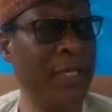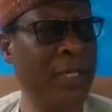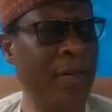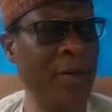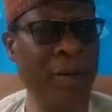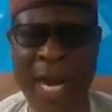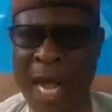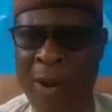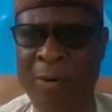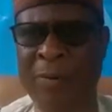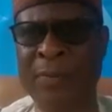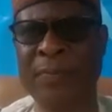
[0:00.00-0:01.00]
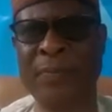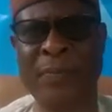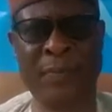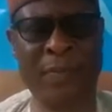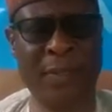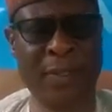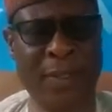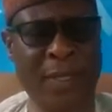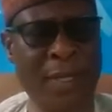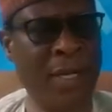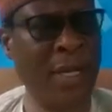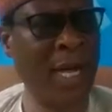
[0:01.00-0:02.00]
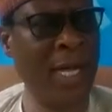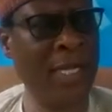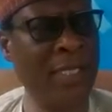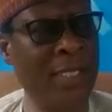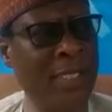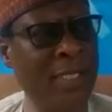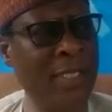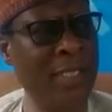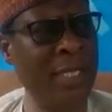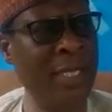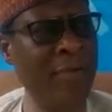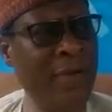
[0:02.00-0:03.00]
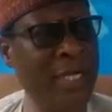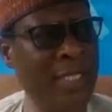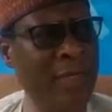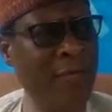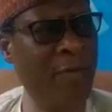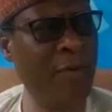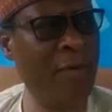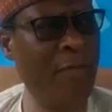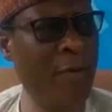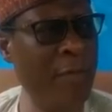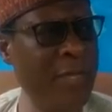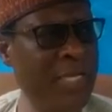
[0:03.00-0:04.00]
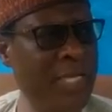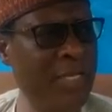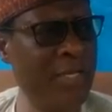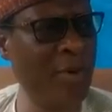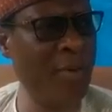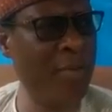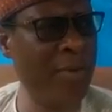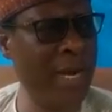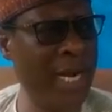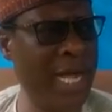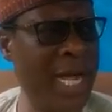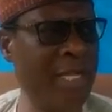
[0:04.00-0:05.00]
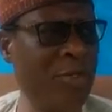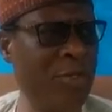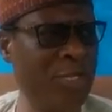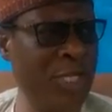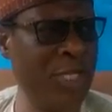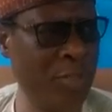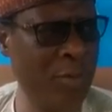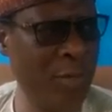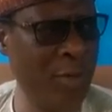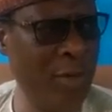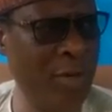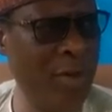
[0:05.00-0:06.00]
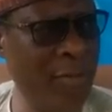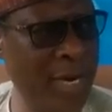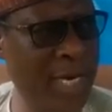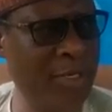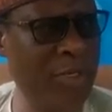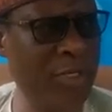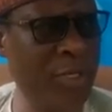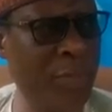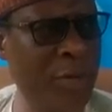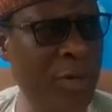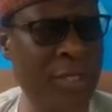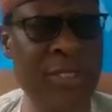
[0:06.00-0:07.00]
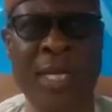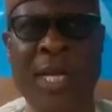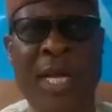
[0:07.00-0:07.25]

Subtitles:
or now. And the reason for forming this umbrella association, we call it umbrella association because